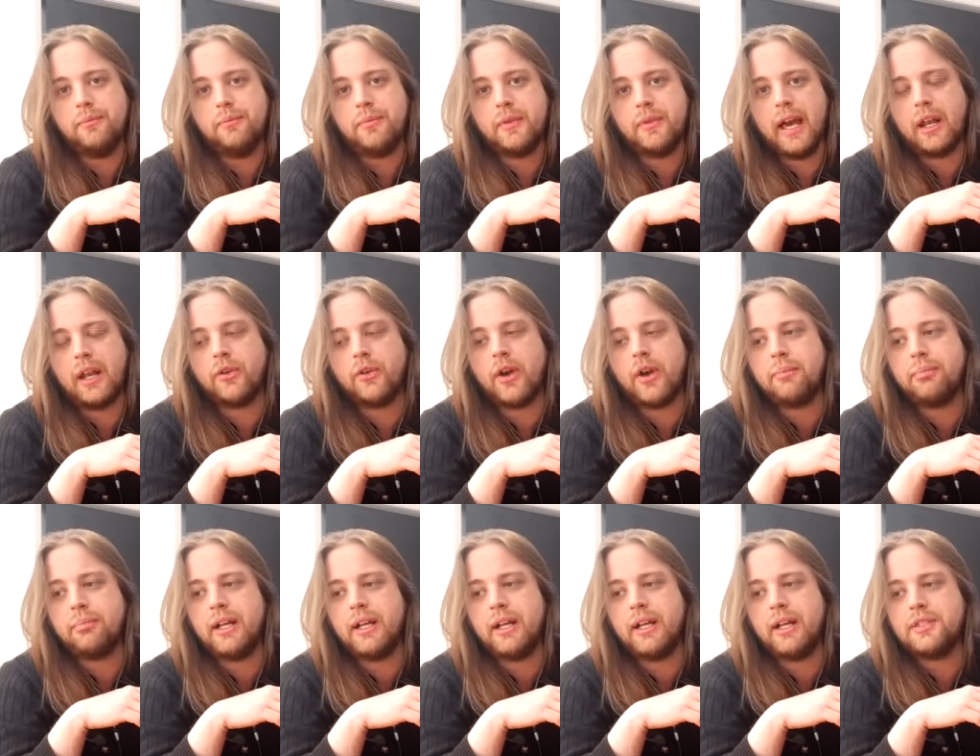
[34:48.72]
And a great
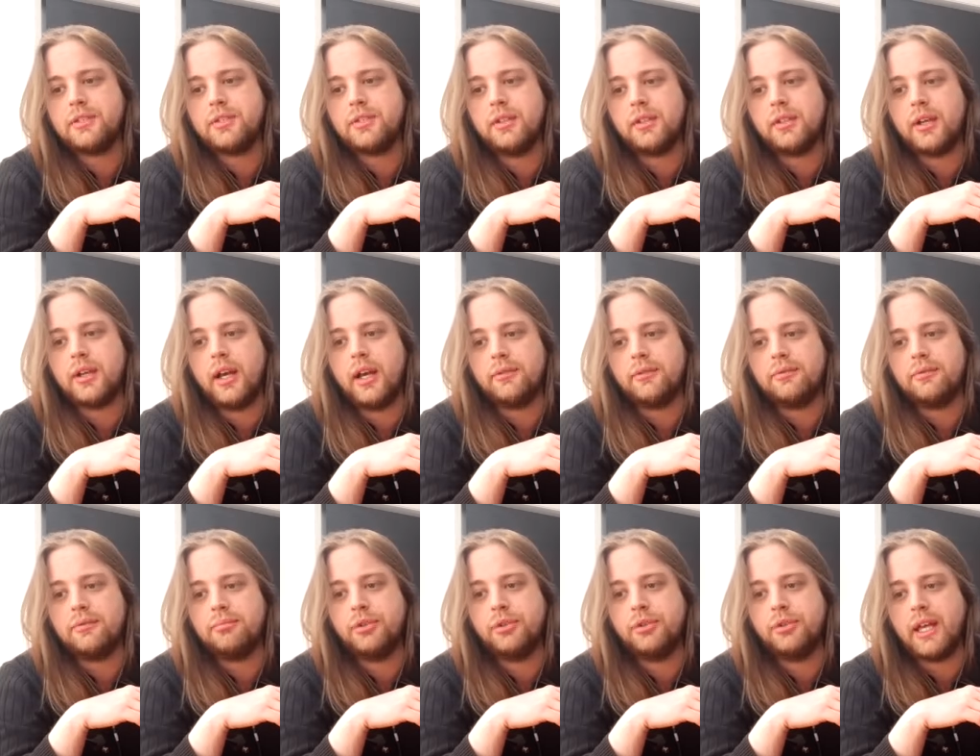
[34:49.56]
place to kind
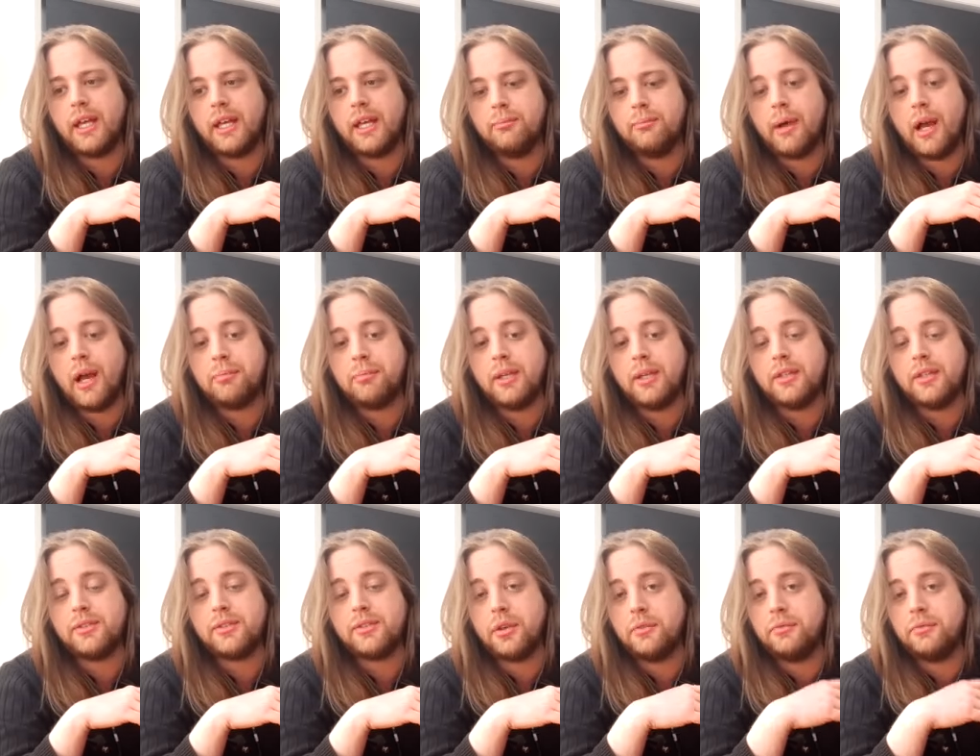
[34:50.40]
of put that in might
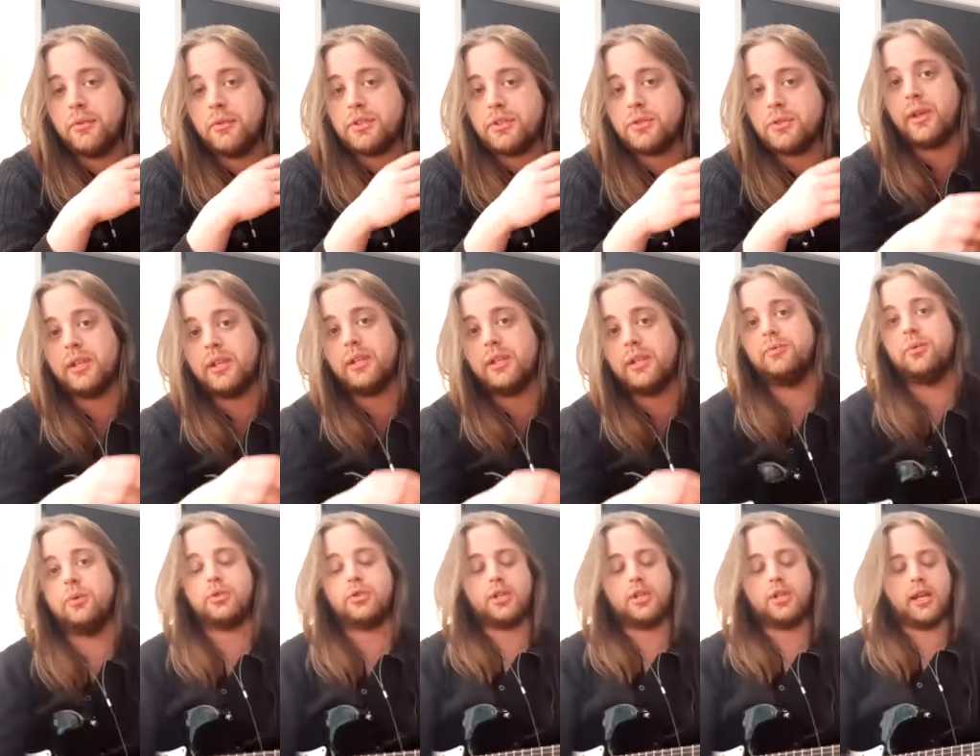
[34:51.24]
be, so your first 1 to
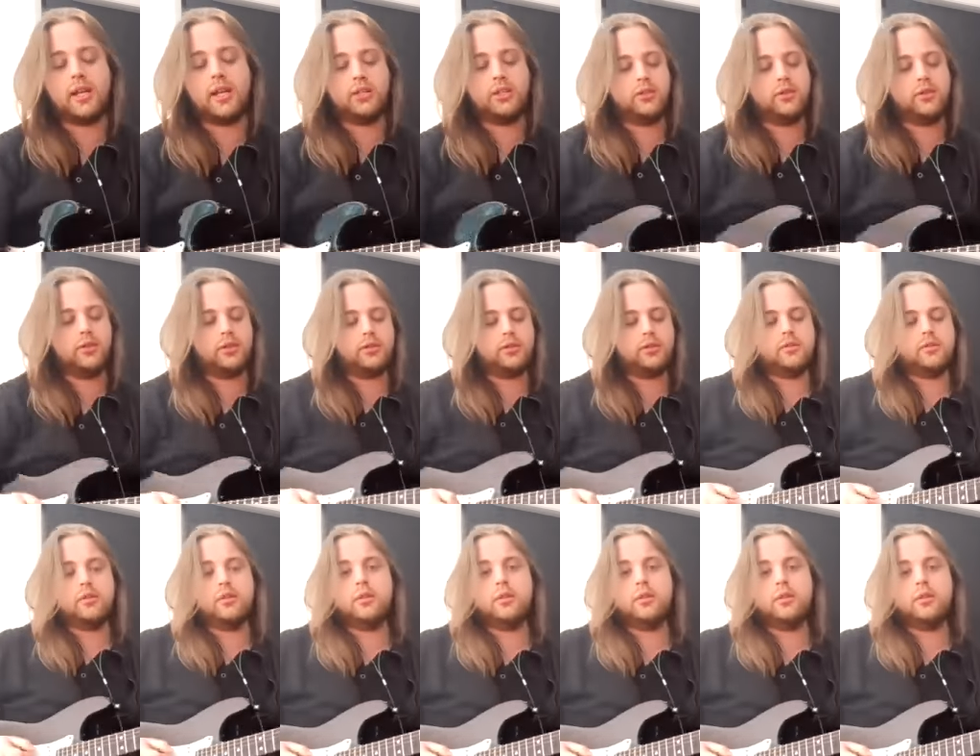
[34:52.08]
4 change. You got.